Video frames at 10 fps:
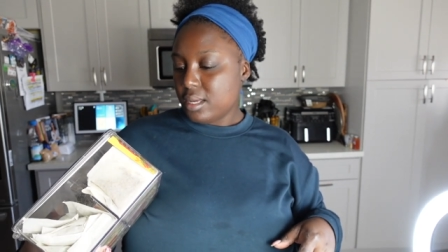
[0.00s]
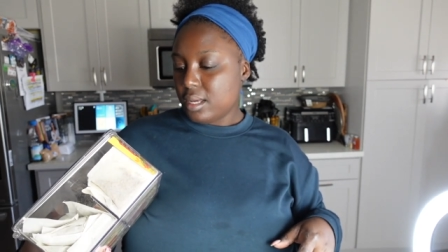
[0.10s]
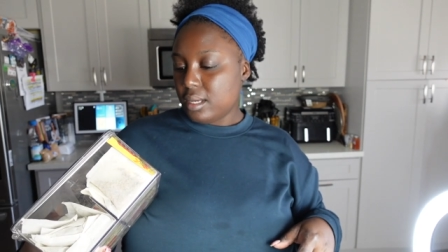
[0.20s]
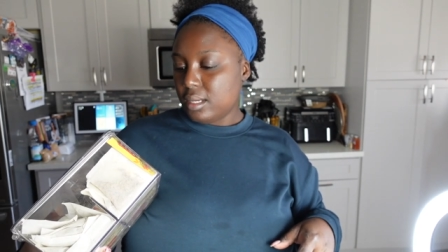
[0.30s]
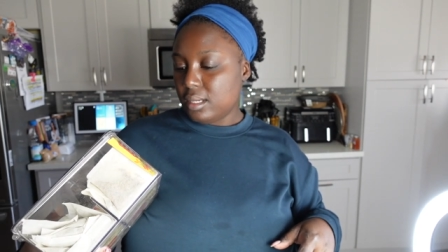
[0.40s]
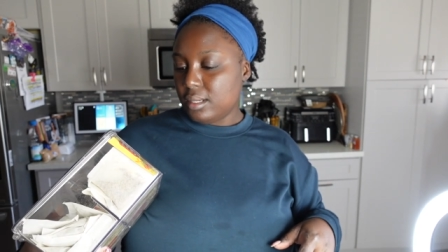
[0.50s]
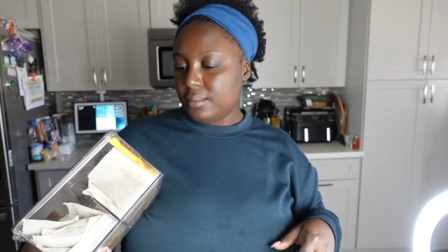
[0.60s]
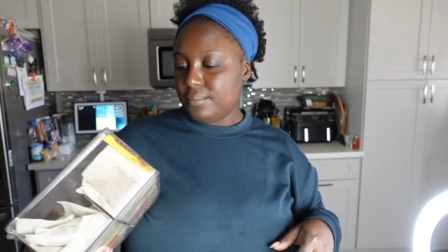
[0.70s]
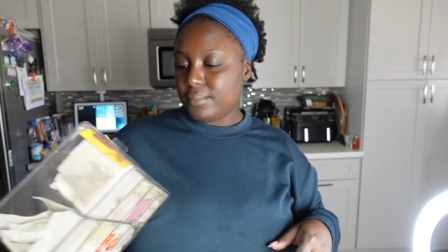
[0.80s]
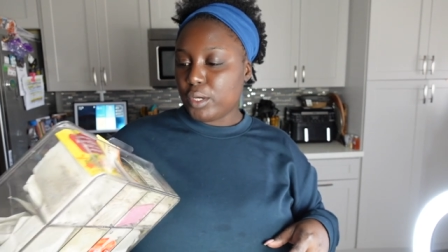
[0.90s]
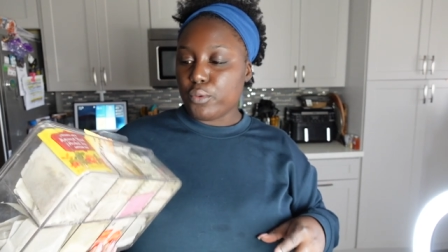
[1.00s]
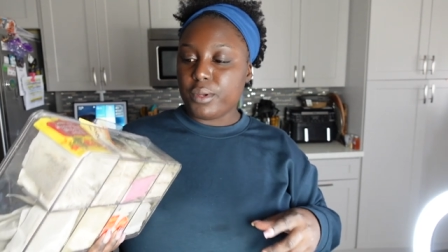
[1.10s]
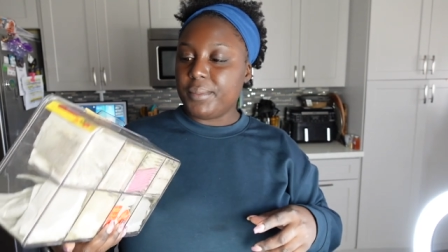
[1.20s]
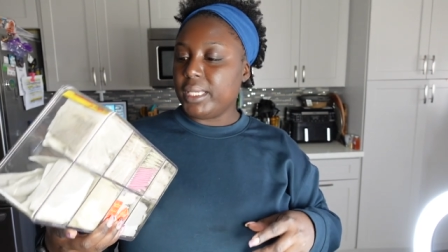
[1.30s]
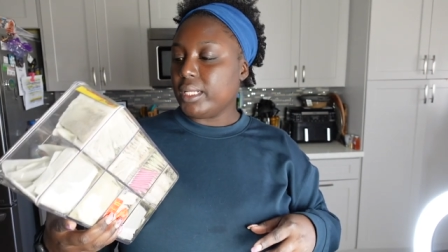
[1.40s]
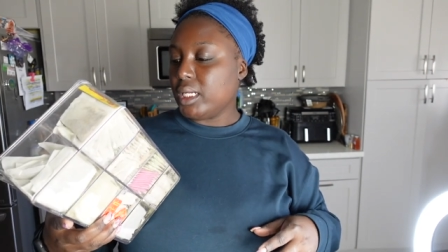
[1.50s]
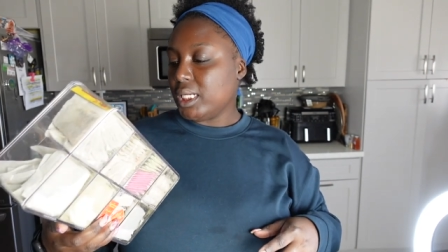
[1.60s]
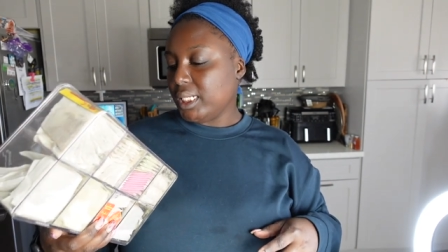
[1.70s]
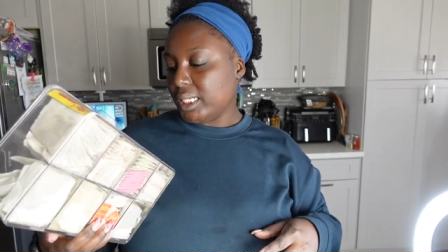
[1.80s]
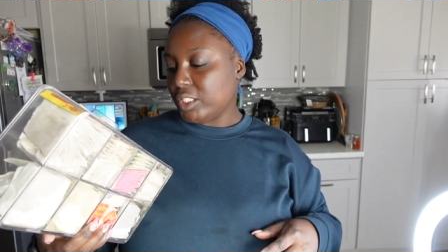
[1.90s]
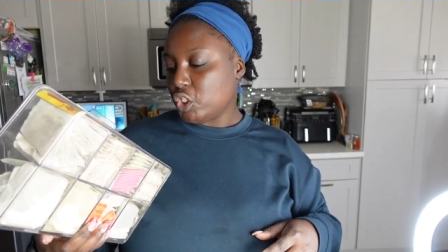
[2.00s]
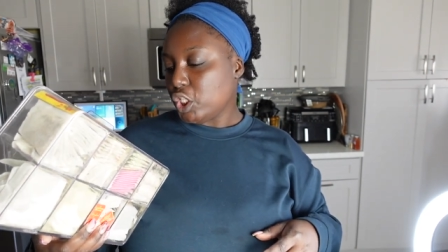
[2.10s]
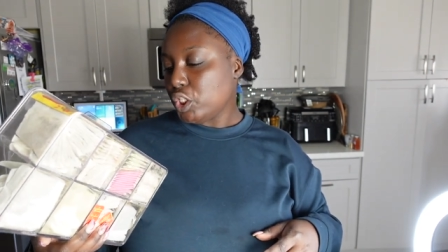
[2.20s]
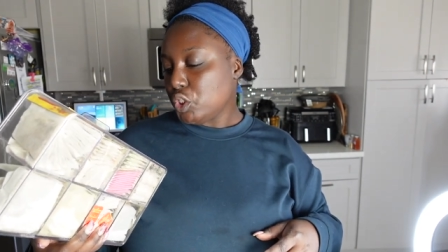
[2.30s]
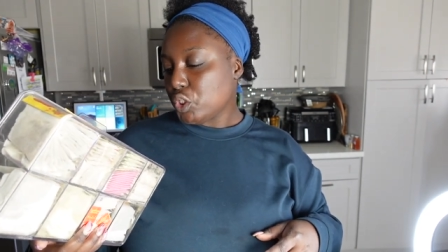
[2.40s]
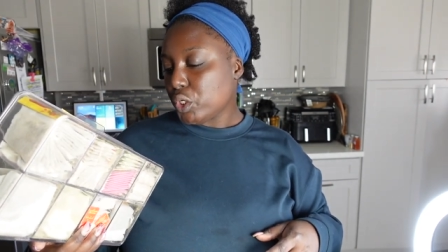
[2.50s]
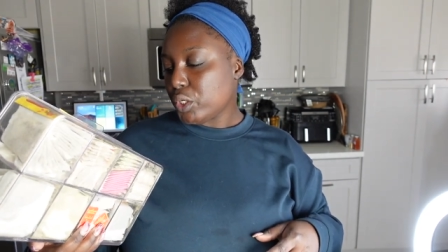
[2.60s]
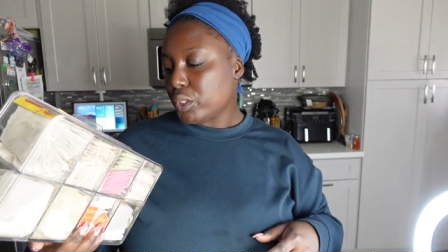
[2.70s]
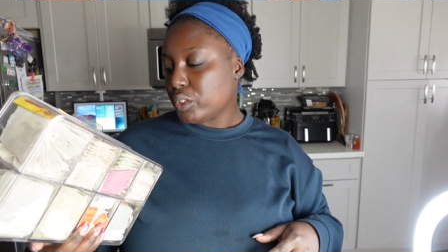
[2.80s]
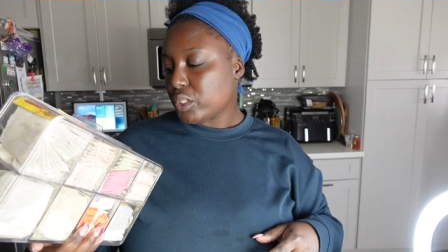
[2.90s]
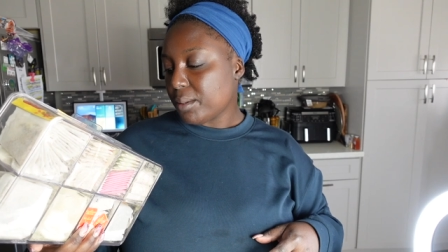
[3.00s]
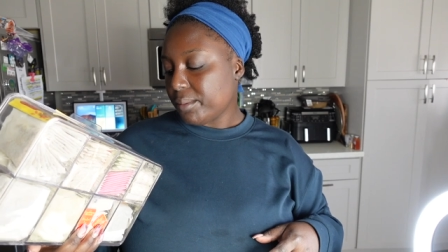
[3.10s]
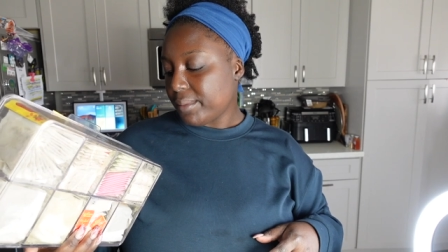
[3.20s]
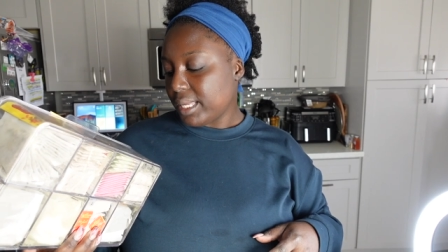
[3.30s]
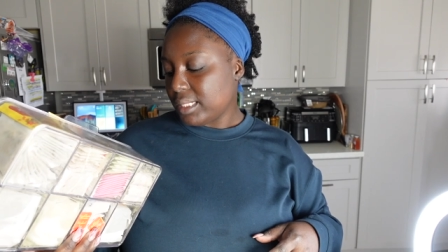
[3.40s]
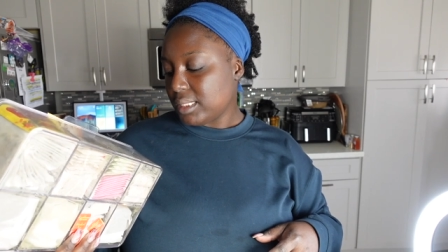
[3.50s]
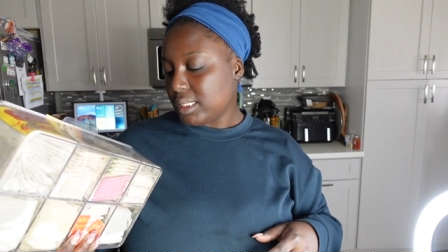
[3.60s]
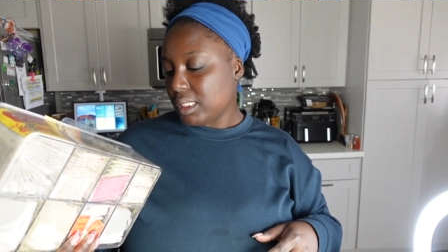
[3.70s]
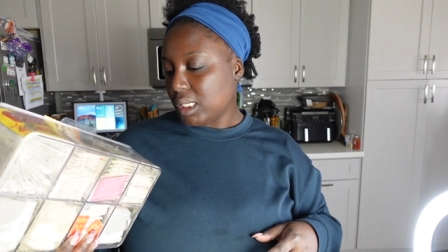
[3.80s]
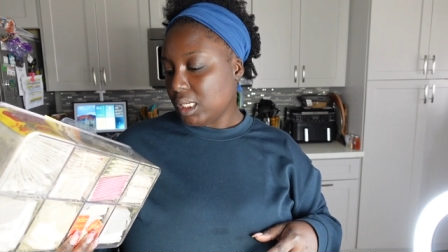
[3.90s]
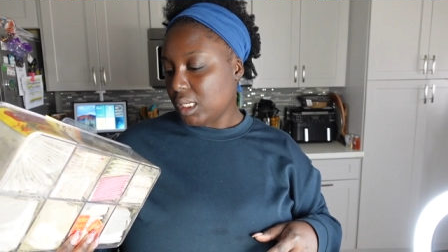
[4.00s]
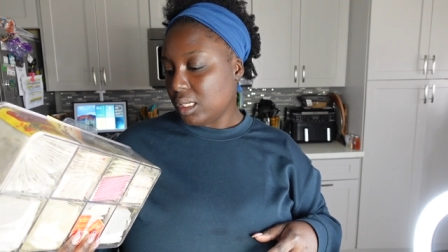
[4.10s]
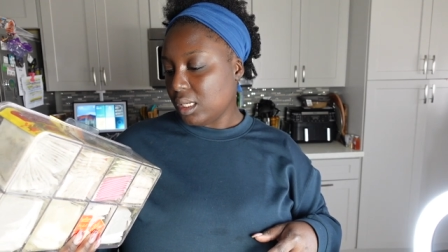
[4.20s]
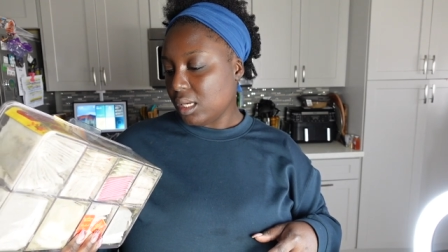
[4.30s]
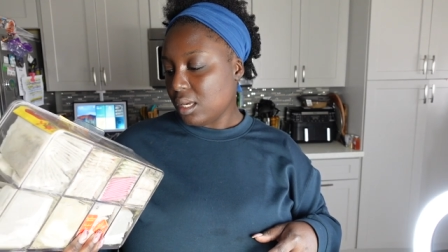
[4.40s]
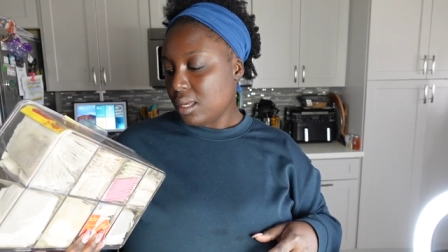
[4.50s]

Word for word: um, Caribbean honey and ginger, chamomile tea,